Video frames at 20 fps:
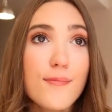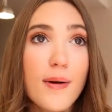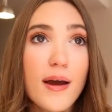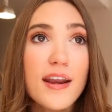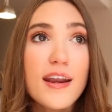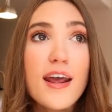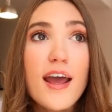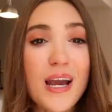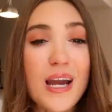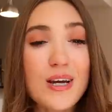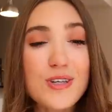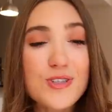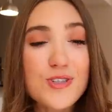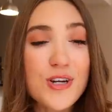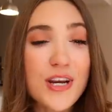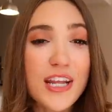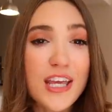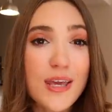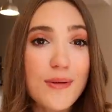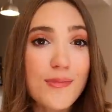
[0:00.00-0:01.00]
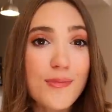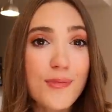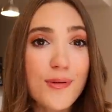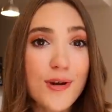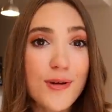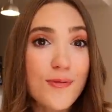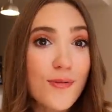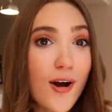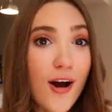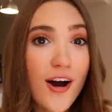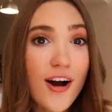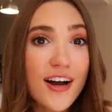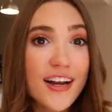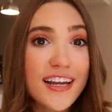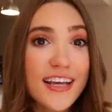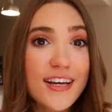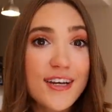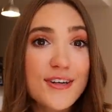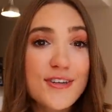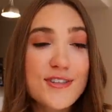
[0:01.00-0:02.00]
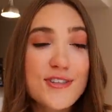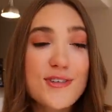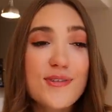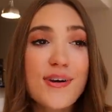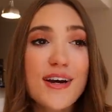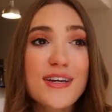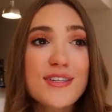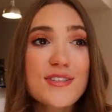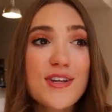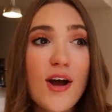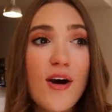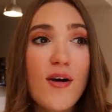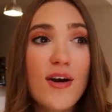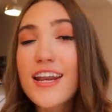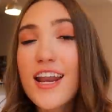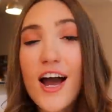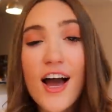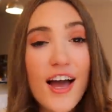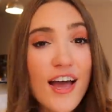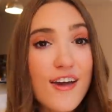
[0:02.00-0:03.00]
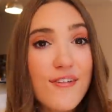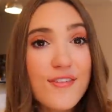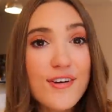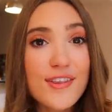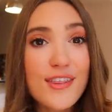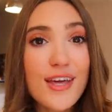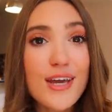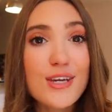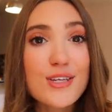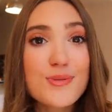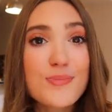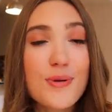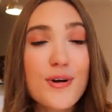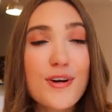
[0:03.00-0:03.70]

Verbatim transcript: But I also try to keep it pretty raw on here so you guys know not everything is